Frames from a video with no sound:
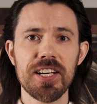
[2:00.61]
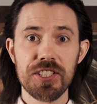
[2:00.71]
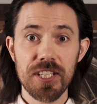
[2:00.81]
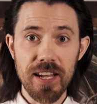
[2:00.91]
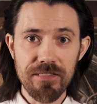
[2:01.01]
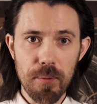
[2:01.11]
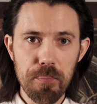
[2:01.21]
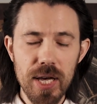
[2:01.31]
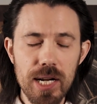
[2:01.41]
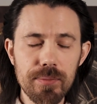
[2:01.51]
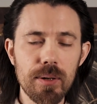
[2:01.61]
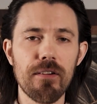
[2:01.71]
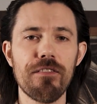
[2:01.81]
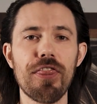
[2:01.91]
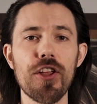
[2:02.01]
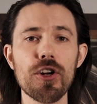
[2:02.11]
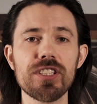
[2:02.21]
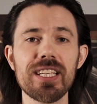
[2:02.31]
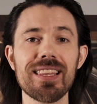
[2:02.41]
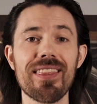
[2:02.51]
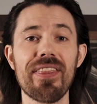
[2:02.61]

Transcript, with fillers: save a minimum of thirteen